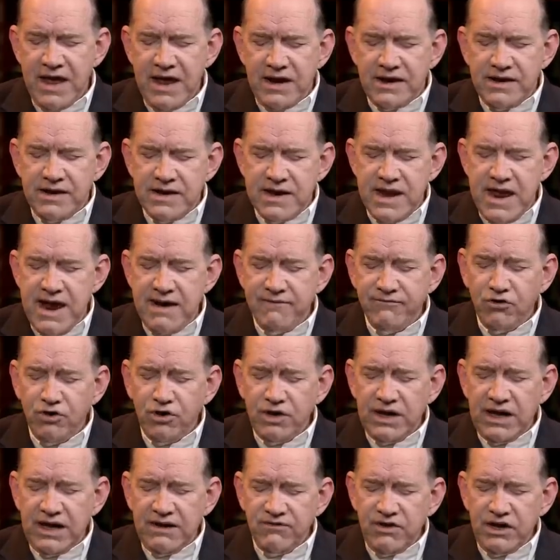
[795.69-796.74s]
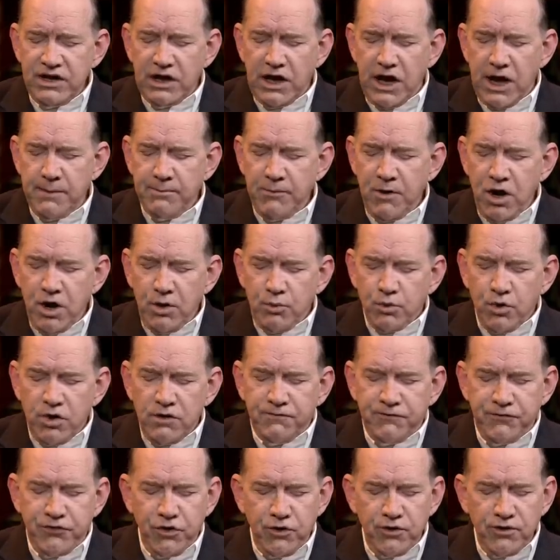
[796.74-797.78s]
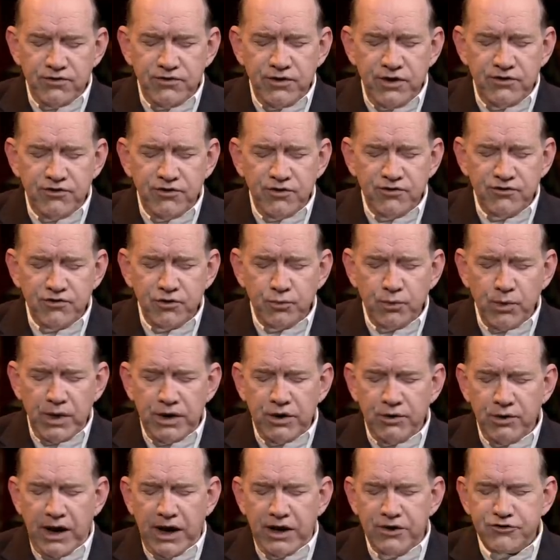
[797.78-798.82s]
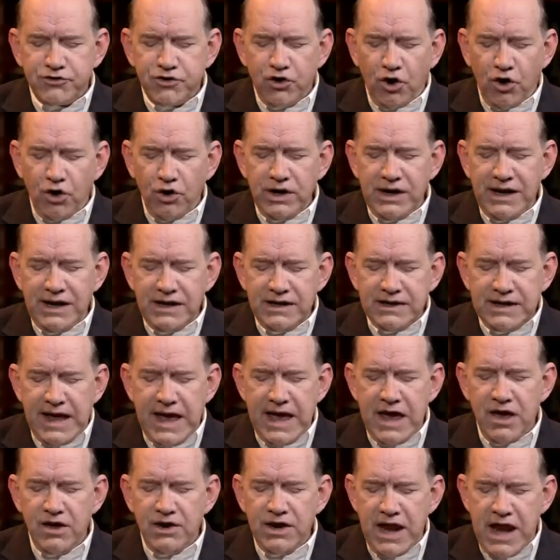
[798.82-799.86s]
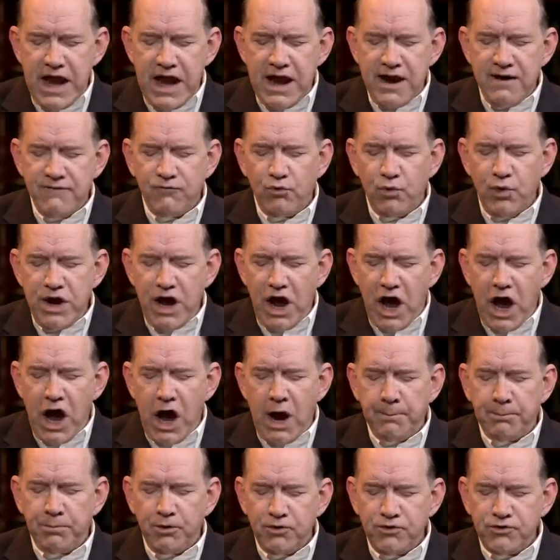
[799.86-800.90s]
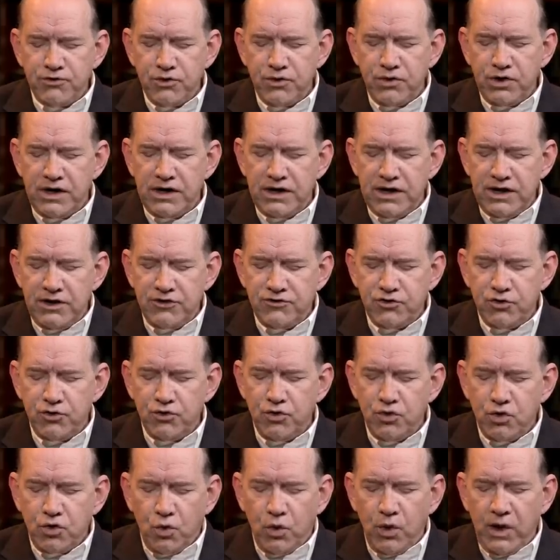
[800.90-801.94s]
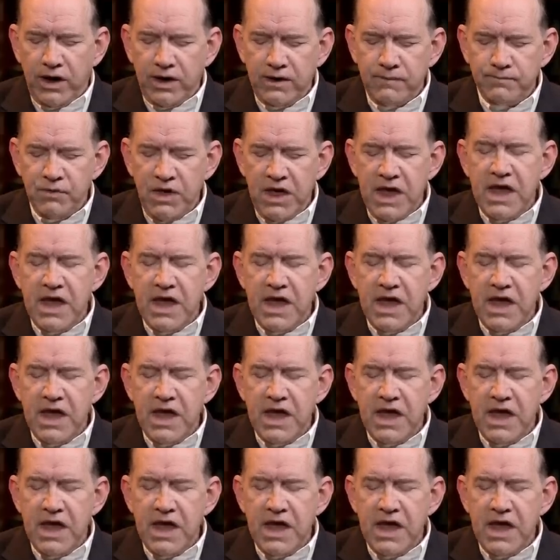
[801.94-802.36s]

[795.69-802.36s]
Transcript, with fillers: never giving up, refusing to surrender, and turning down every opportunity to quit.